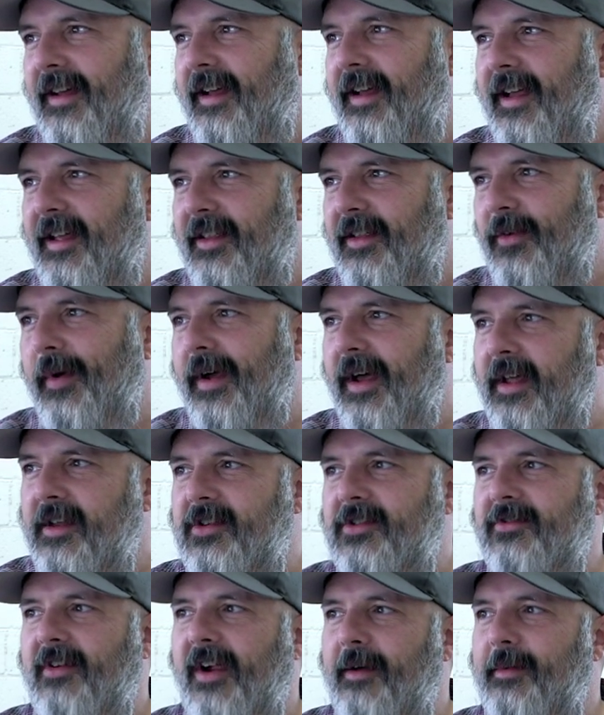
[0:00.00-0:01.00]
and the way I
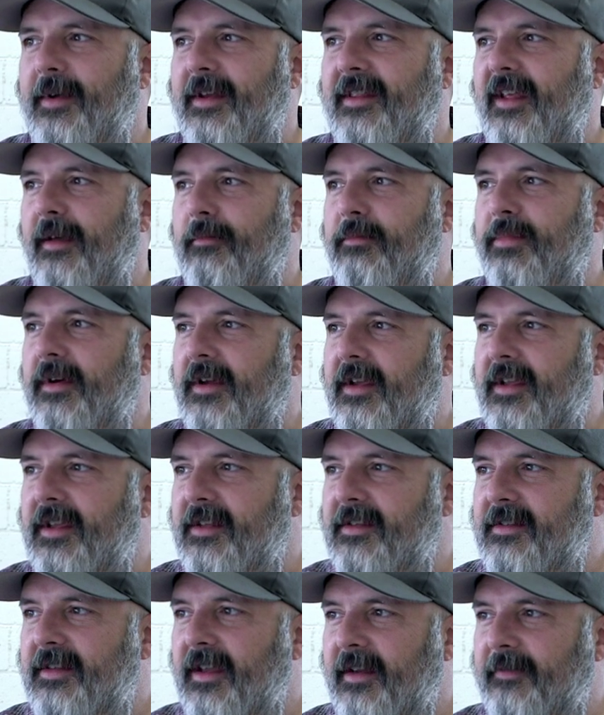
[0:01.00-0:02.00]
describe it in that book
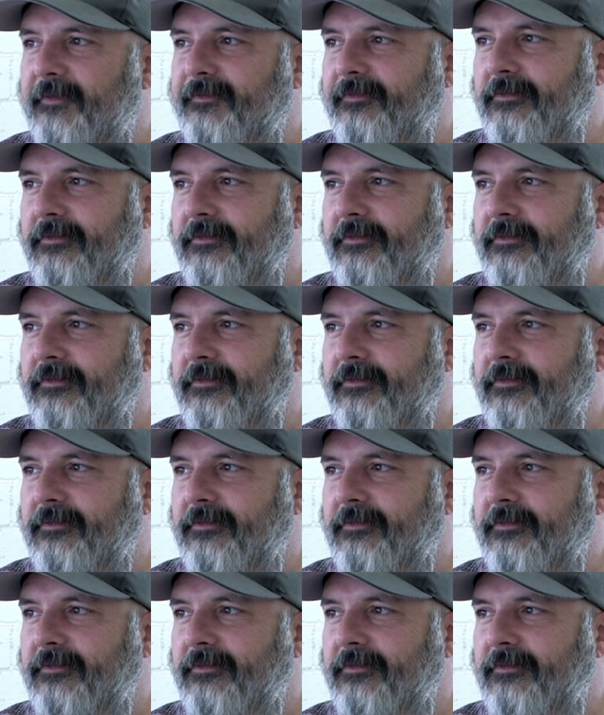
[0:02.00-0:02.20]
is like,